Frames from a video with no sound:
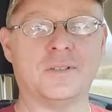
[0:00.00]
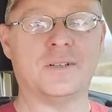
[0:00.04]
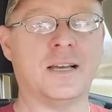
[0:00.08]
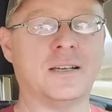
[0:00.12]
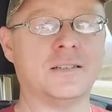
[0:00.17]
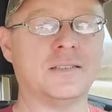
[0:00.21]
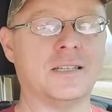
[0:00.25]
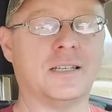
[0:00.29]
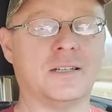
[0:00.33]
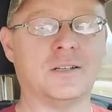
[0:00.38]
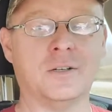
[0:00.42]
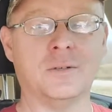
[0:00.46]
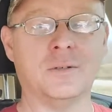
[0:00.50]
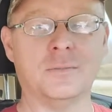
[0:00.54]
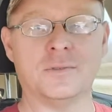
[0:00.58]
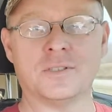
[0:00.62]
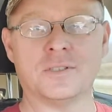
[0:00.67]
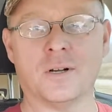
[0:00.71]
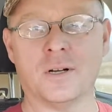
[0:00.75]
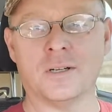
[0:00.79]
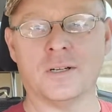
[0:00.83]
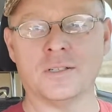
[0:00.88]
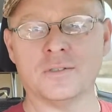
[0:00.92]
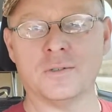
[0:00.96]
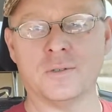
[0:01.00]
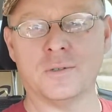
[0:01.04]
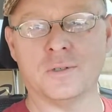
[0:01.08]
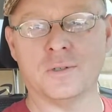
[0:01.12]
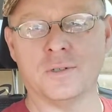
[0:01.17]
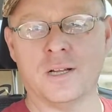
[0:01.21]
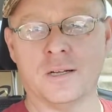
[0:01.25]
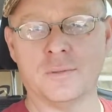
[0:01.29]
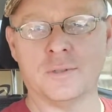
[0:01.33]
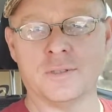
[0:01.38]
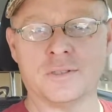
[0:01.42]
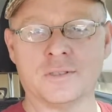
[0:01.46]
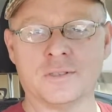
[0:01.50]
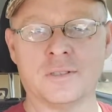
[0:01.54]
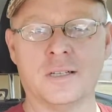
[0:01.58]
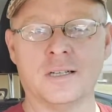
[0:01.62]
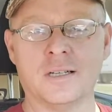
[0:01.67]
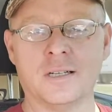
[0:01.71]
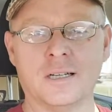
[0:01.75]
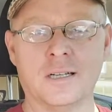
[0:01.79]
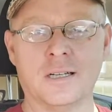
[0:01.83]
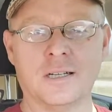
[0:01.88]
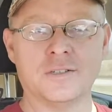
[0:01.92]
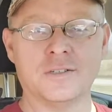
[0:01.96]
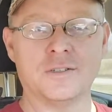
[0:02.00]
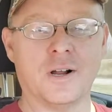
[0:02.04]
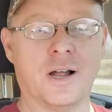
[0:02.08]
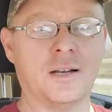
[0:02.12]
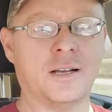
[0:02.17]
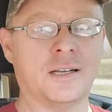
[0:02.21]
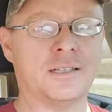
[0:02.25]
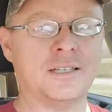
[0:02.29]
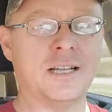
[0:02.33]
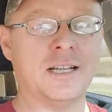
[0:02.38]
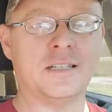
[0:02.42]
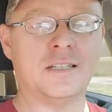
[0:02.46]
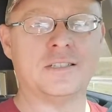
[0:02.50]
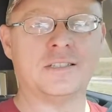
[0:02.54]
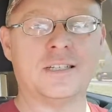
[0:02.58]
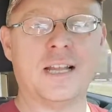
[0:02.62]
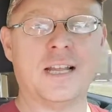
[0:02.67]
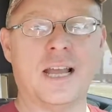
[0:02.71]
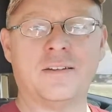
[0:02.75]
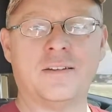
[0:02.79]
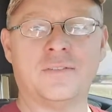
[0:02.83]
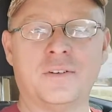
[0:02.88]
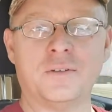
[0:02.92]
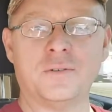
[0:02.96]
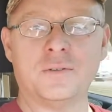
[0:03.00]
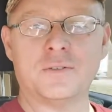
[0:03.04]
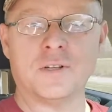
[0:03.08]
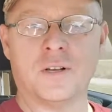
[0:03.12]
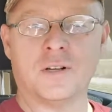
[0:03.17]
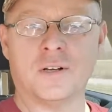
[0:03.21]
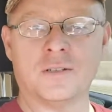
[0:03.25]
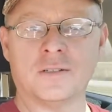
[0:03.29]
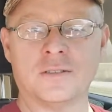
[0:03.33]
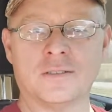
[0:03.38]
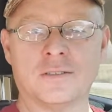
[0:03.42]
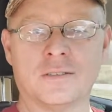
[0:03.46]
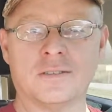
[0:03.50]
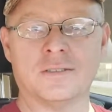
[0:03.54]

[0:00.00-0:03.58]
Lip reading: I said, oops, sorry, school. I was trying to teach Dave new songs.